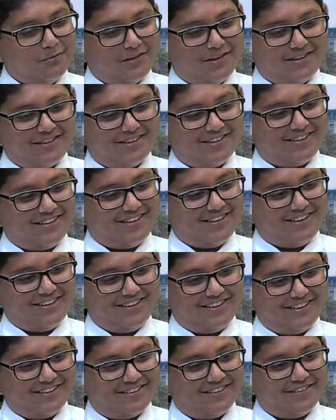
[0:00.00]

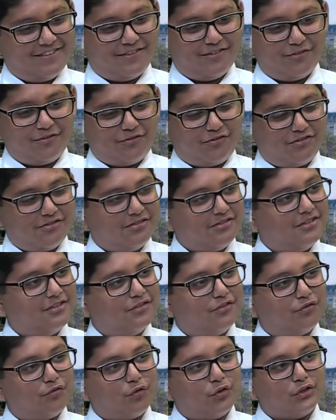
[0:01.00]
Well,
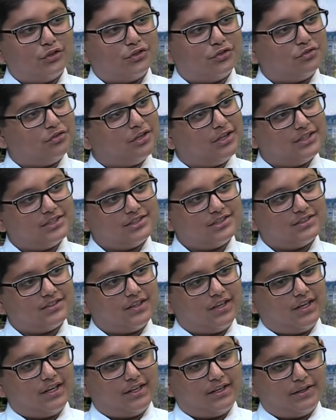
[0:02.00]
for stress,
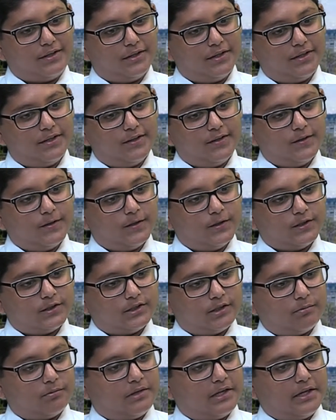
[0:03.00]

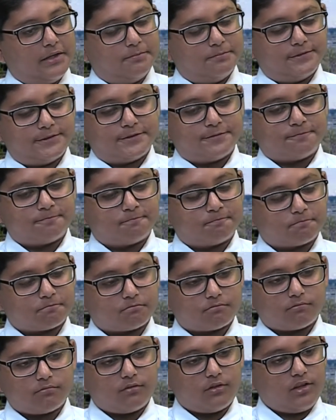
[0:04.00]
sometimes
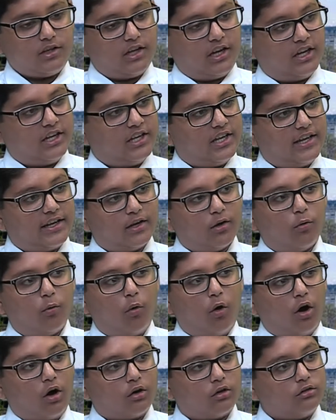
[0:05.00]
I take a
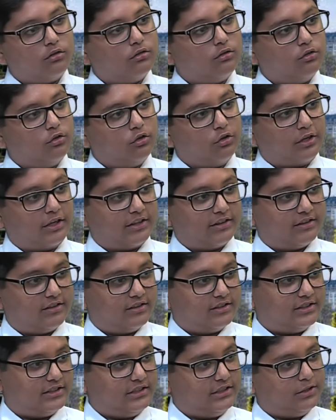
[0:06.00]
walk, look at
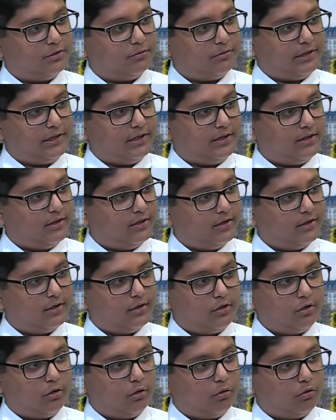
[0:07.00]
the scenery,
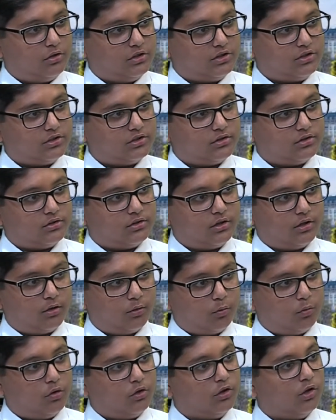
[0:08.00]
notice the
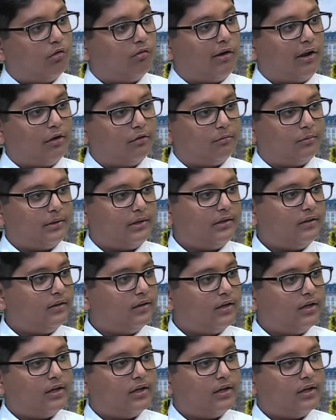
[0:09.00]
world around me.